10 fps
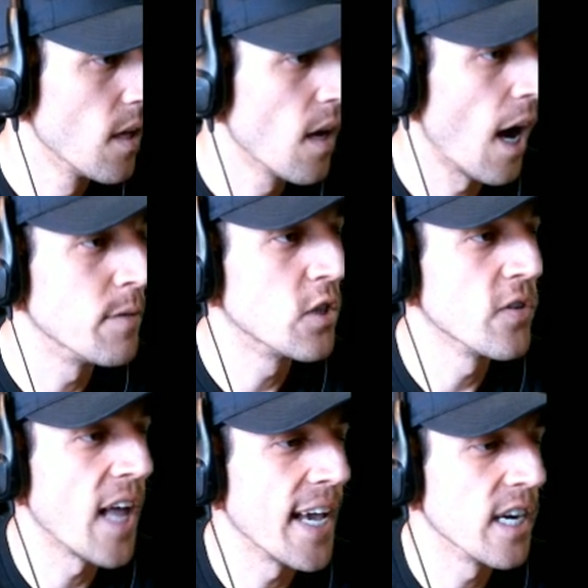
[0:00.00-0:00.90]
I've been doing
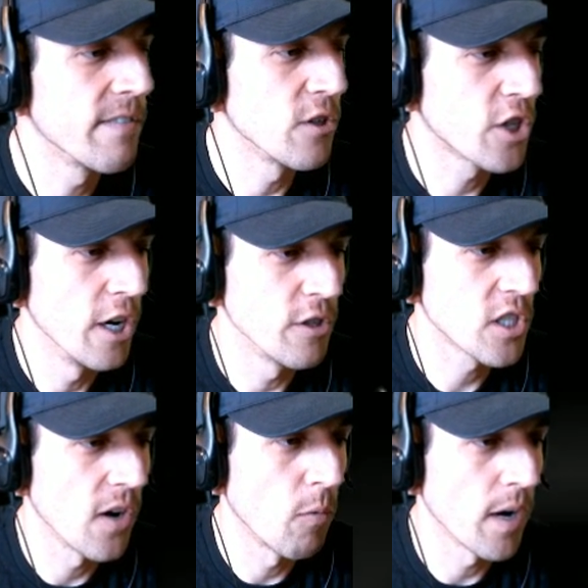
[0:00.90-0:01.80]
that interview show,
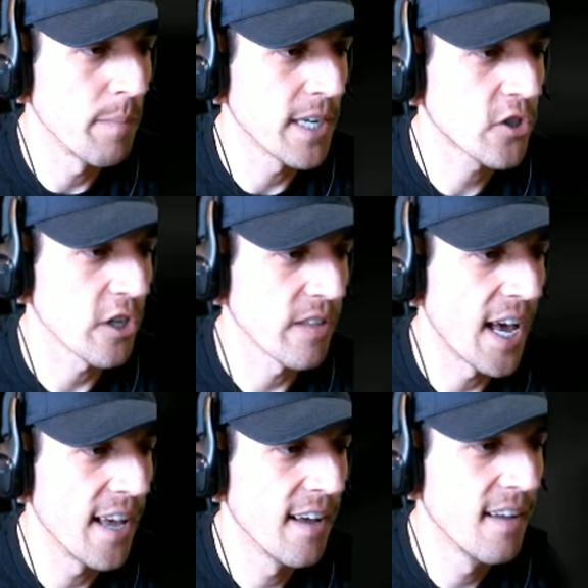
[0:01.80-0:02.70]
so I want to make sure
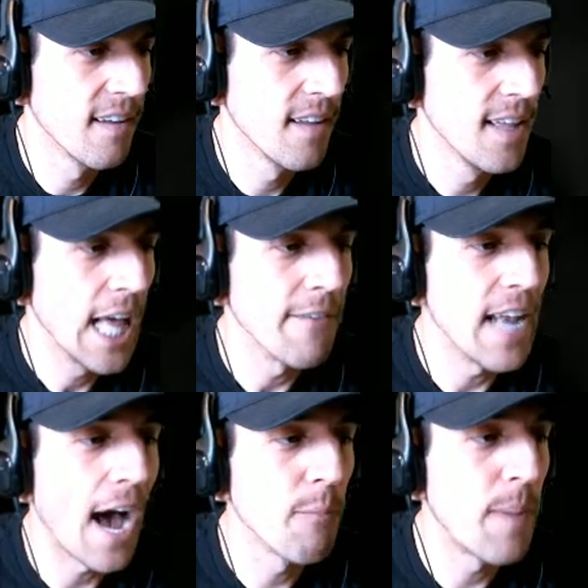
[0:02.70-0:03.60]
that, I mean,
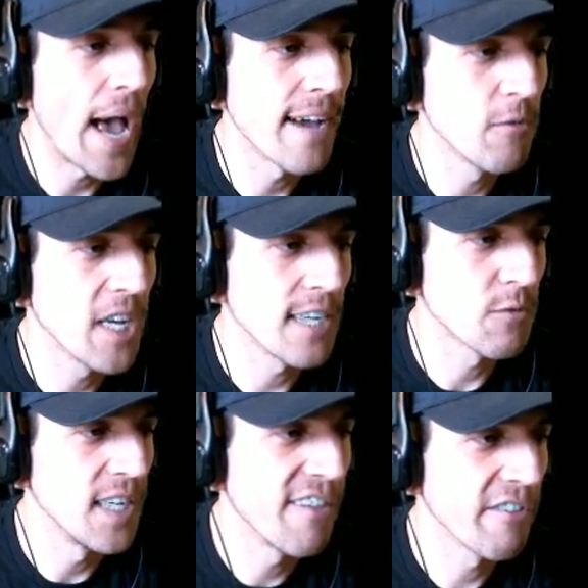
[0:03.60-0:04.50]
how bad, you guys would
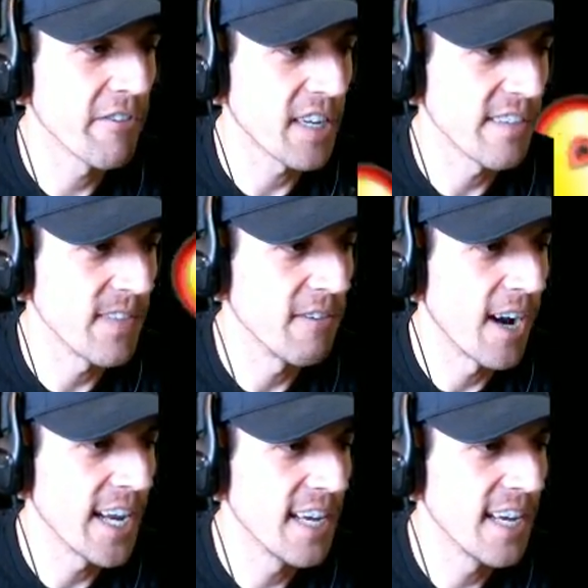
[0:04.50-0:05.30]
never forgive me, right?